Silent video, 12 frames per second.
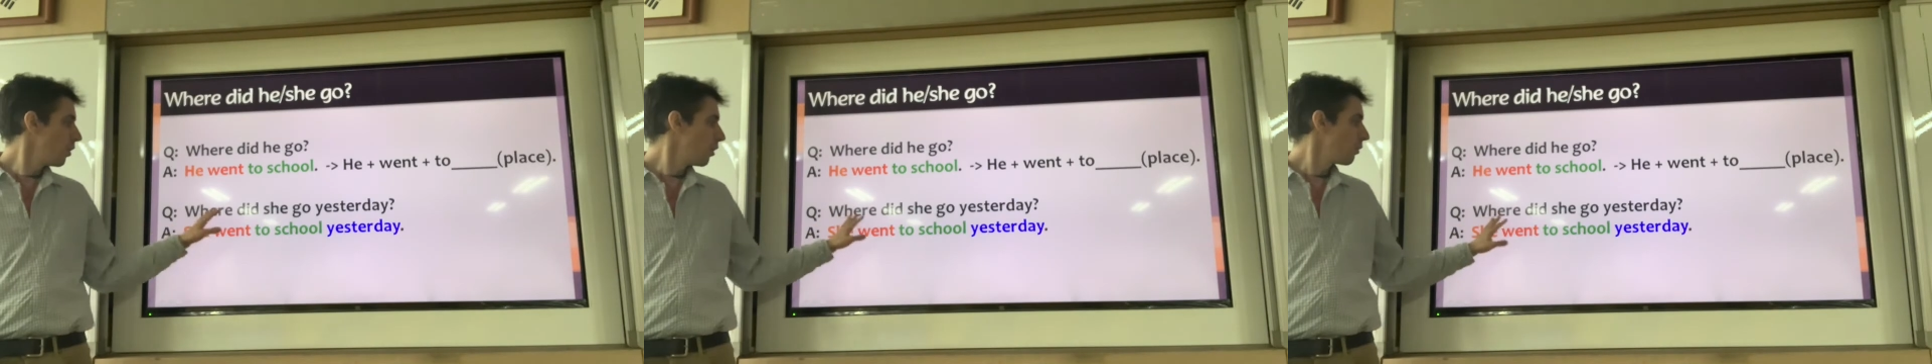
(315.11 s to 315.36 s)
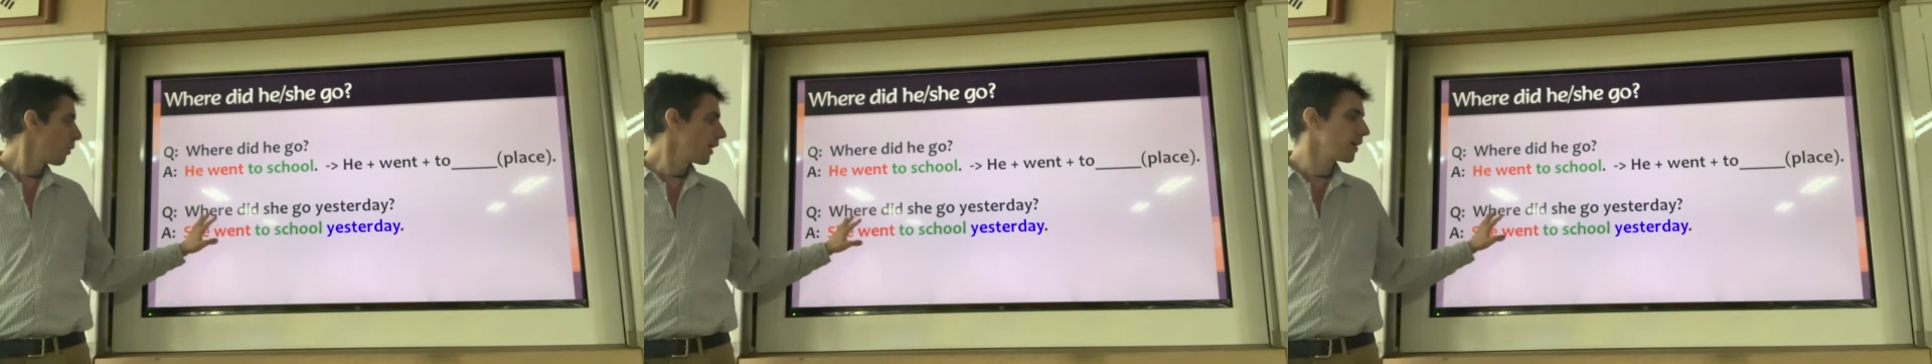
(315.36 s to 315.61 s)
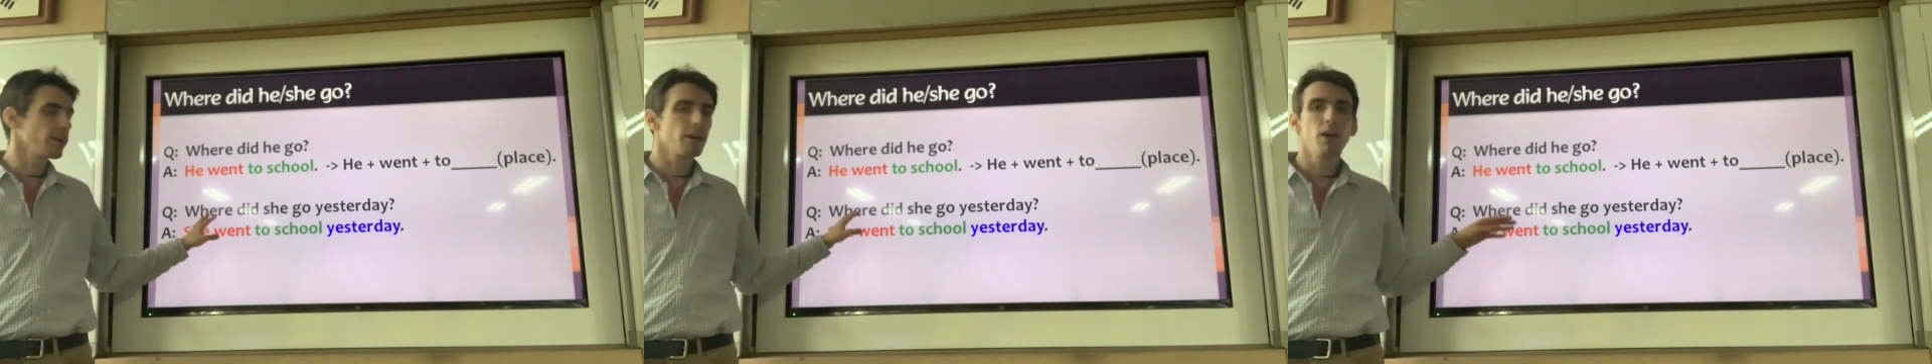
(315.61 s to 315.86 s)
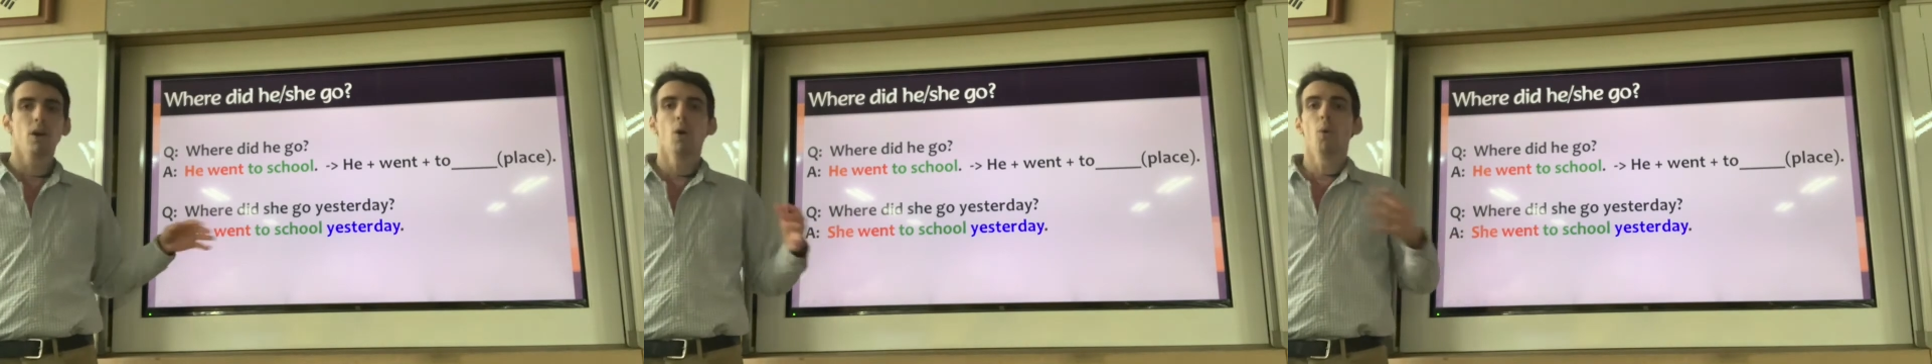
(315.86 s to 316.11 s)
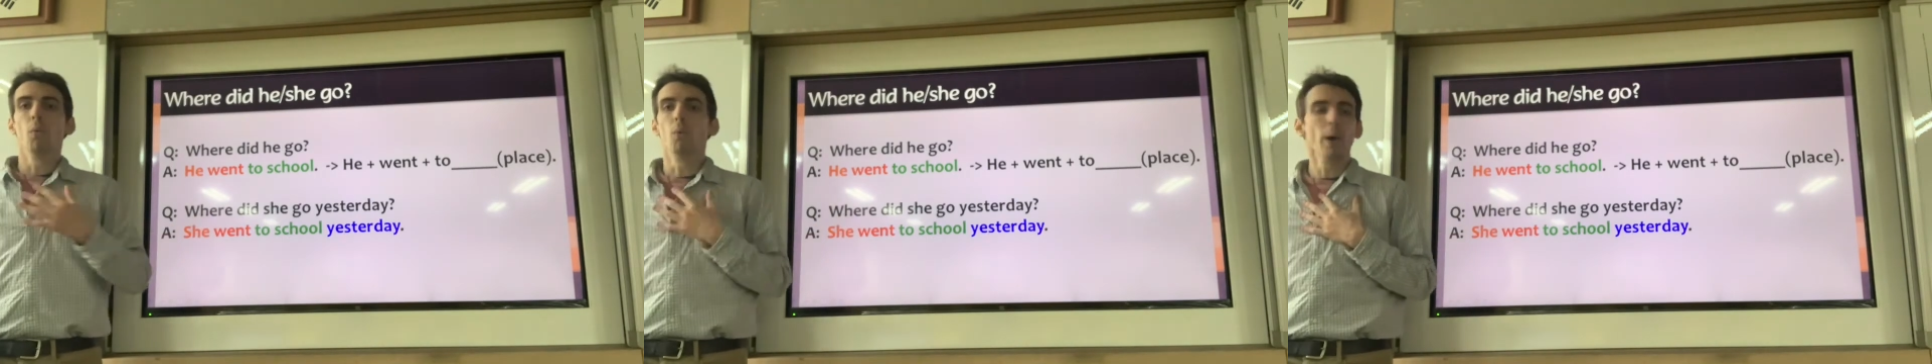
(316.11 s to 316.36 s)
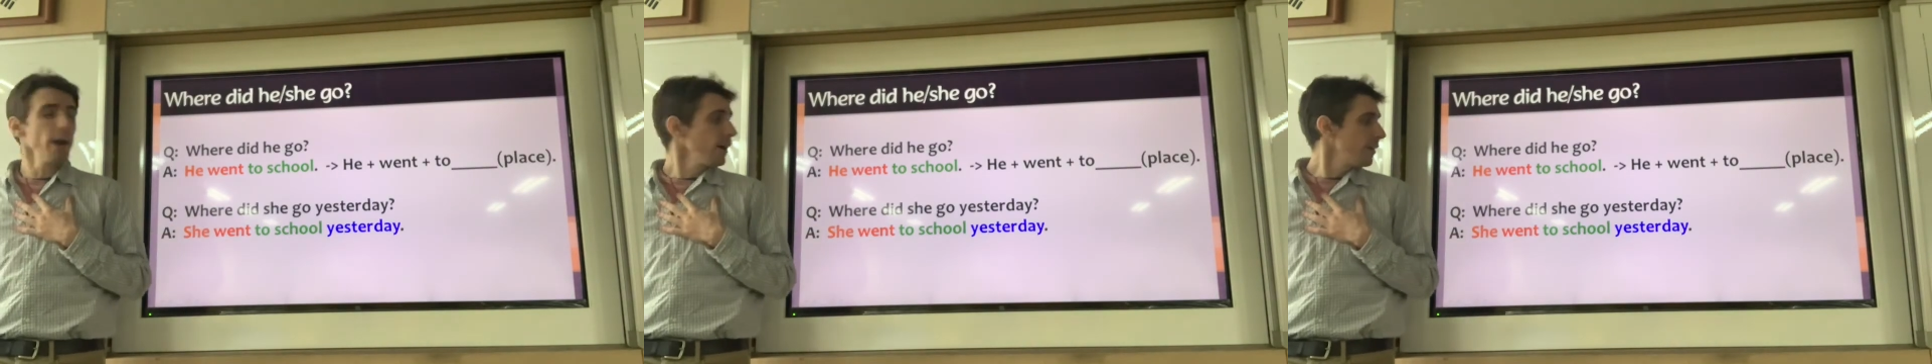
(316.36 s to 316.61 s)
Right here.
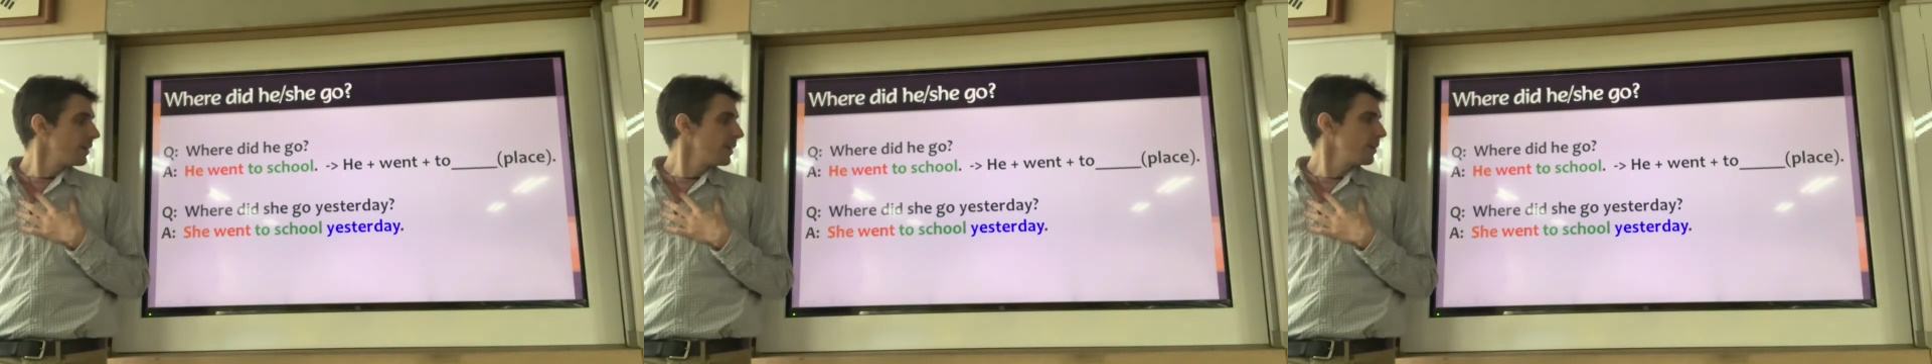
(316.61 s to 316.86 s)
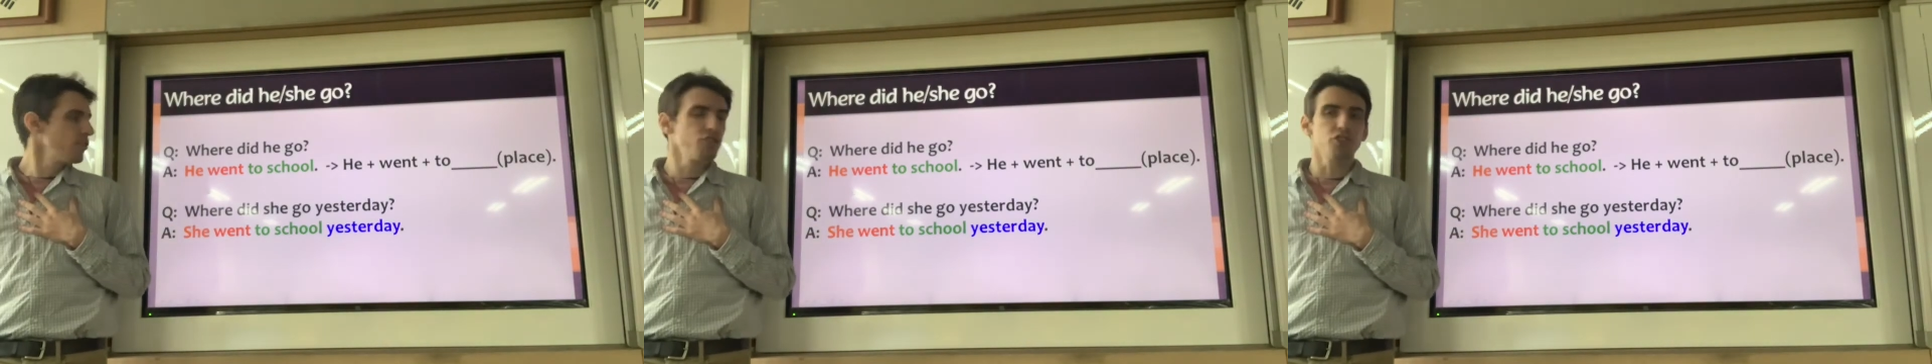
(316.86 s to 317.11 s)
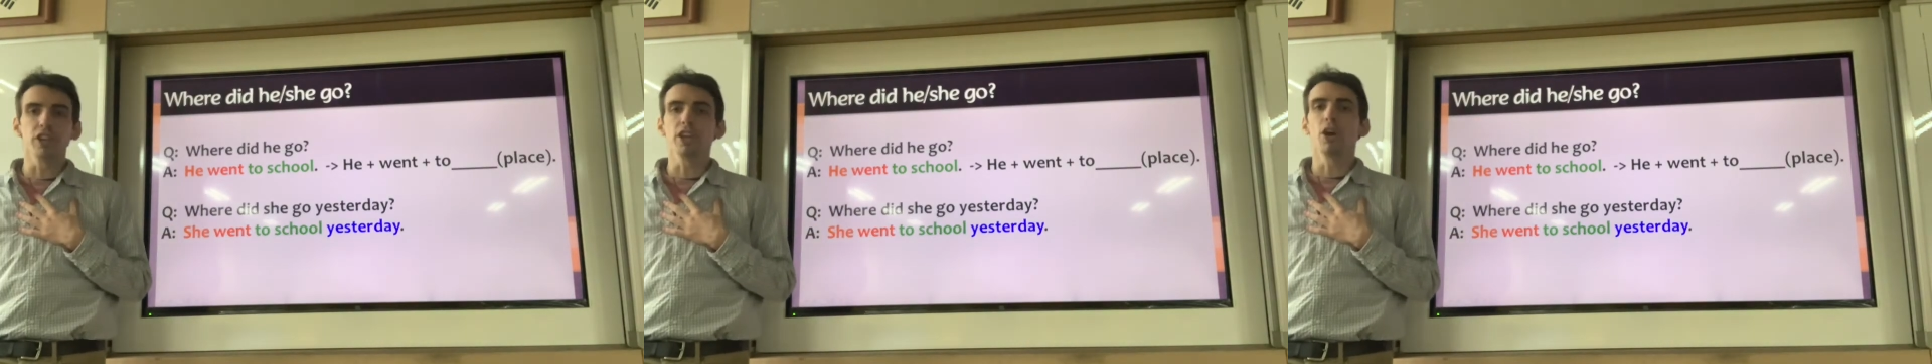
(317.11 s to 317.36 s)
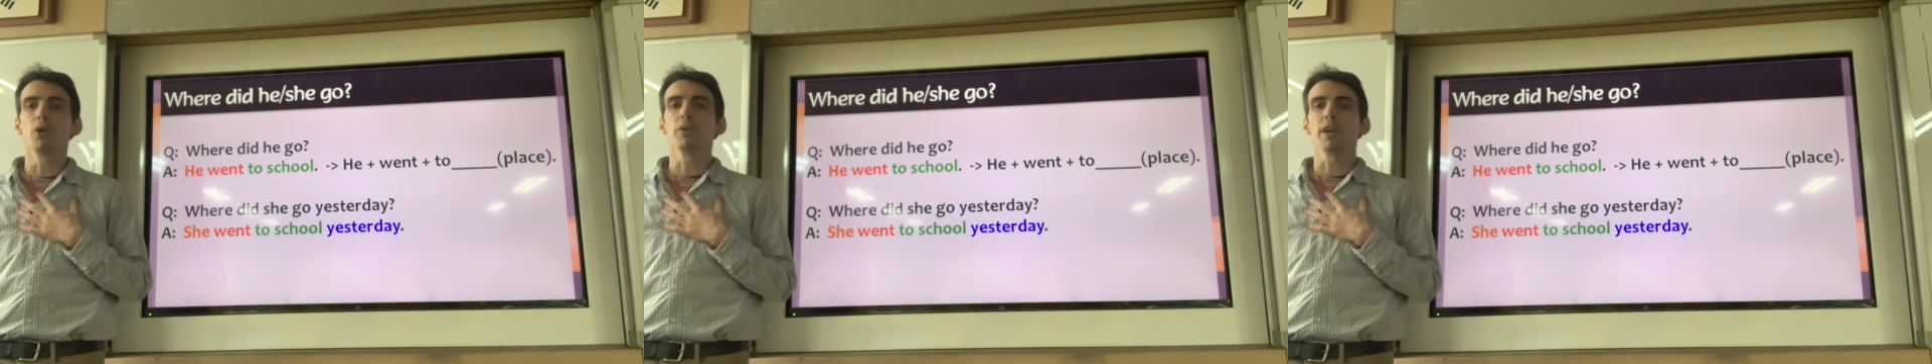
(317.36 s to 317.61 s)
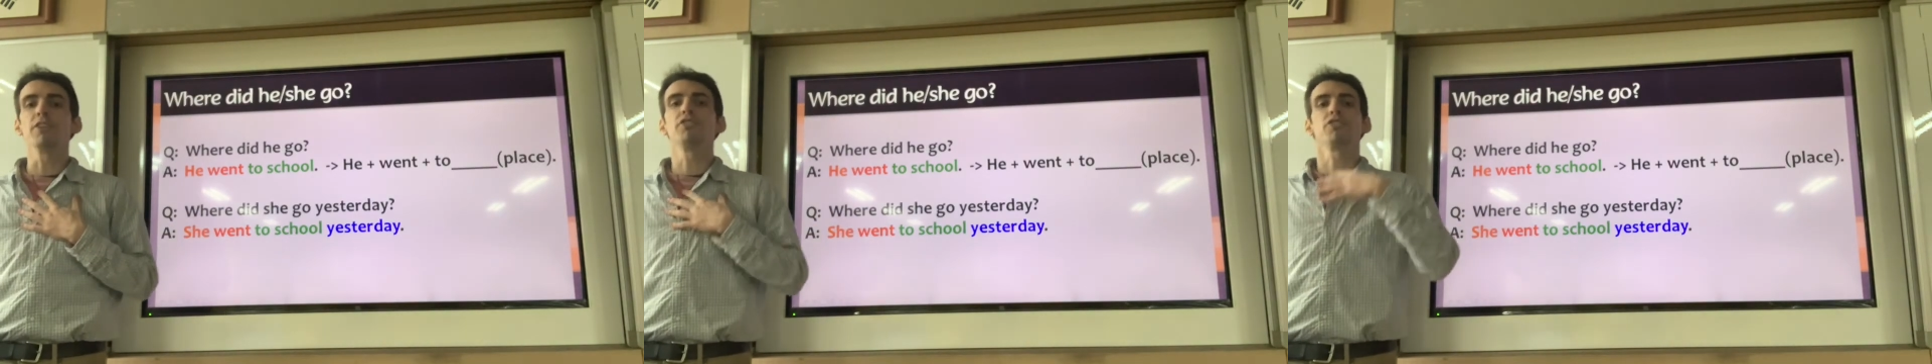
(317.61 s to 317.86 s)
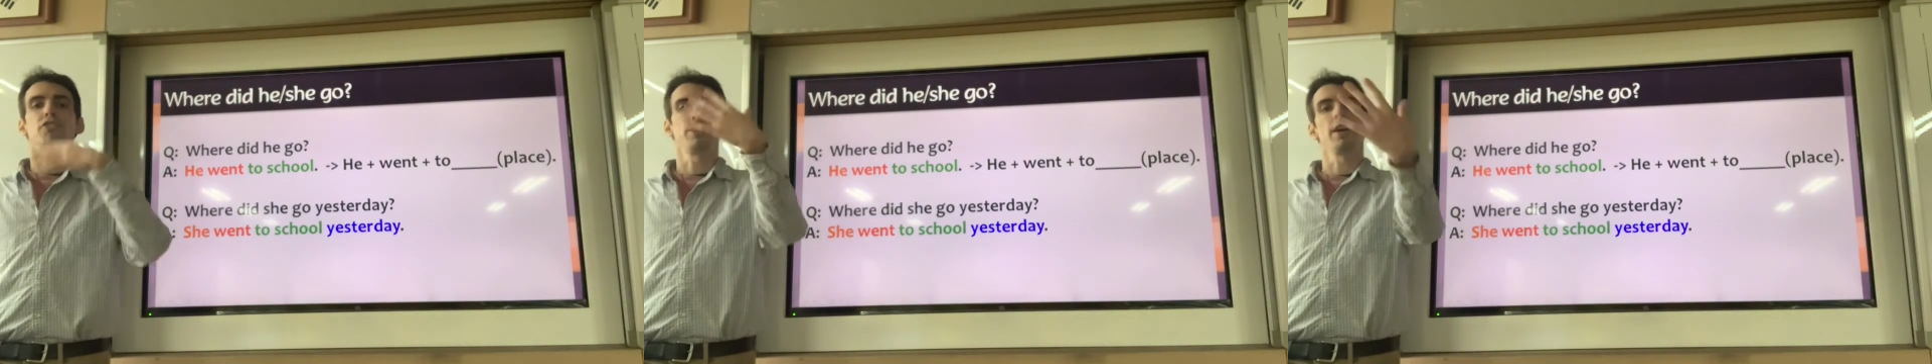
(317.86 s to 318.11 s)
Where did she go
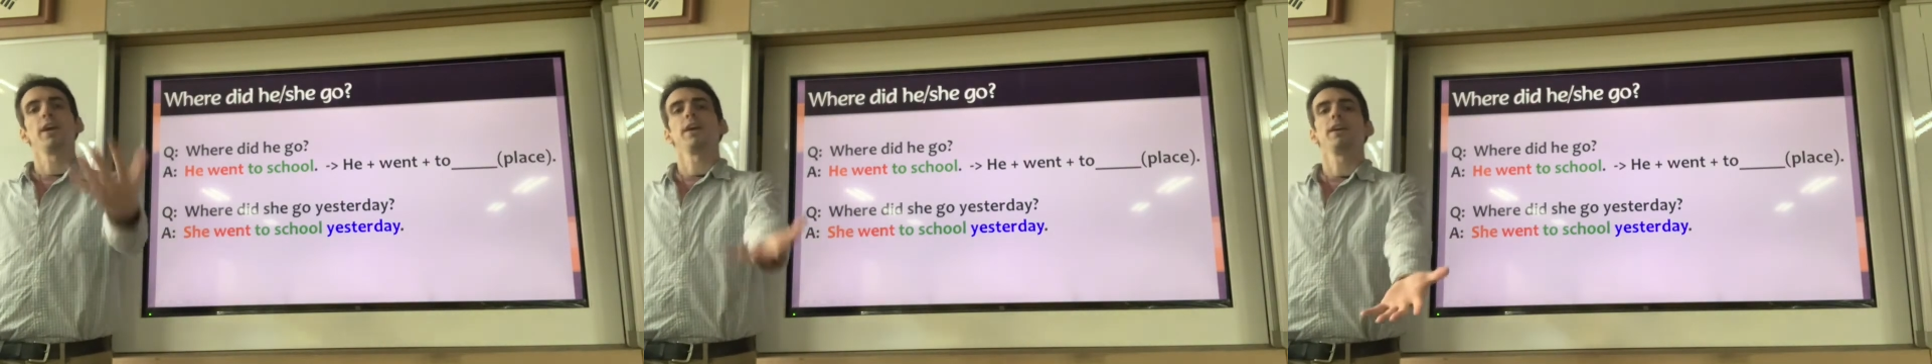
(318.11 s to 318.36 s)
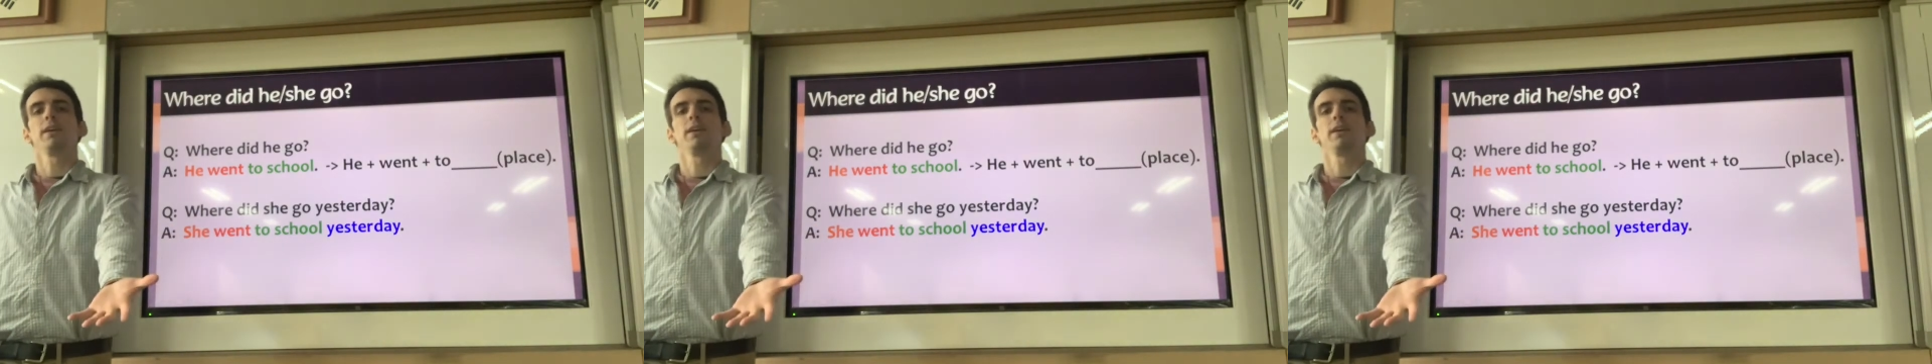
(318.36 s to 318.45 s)
yesterday?